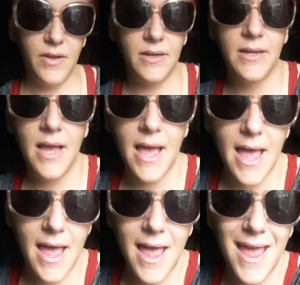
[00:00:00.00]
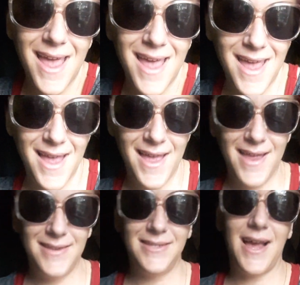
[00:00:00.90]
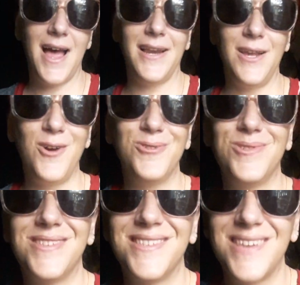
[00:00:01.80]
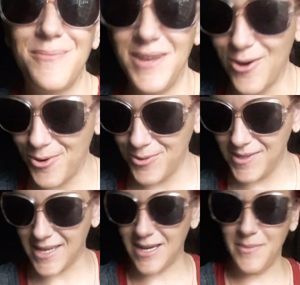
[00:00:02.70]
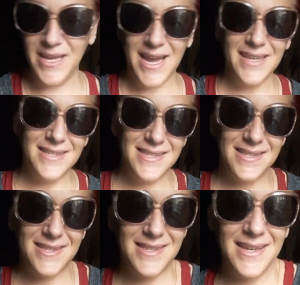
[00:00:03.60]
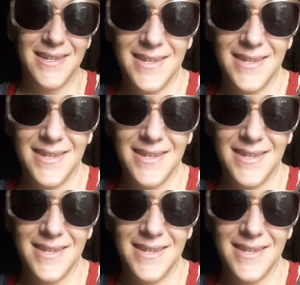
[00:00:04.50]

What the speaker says: of it. And adios, amigos and amigas.